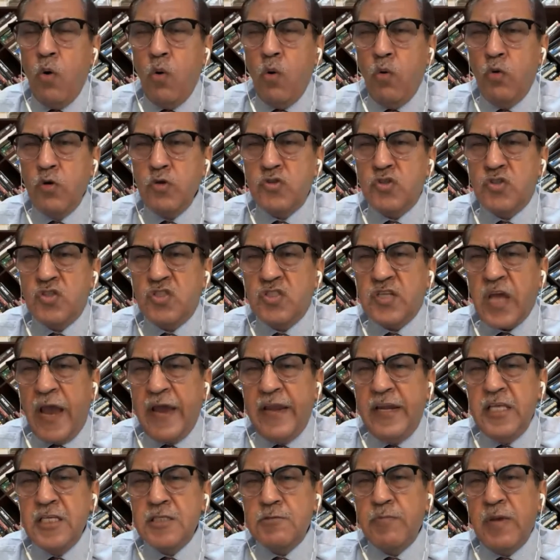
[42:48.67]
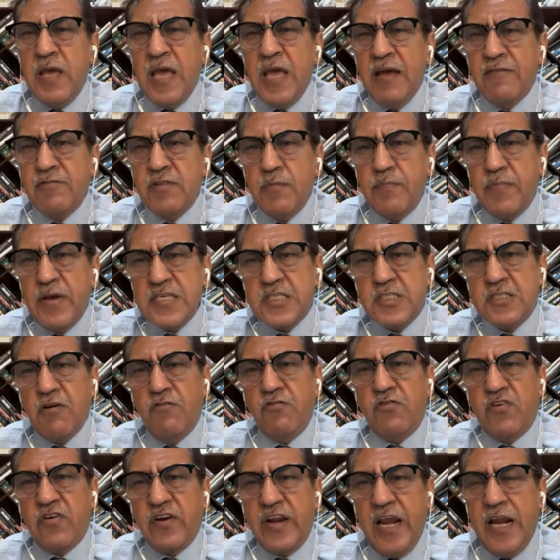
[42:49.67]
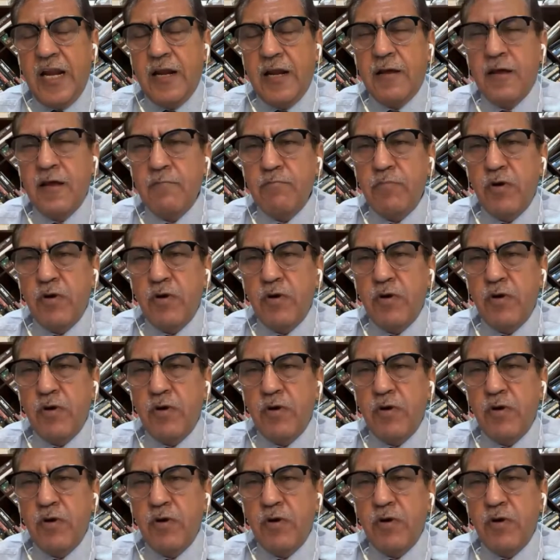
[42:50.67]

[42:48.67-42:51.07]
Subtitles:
Well, Chinese may have the best of trade,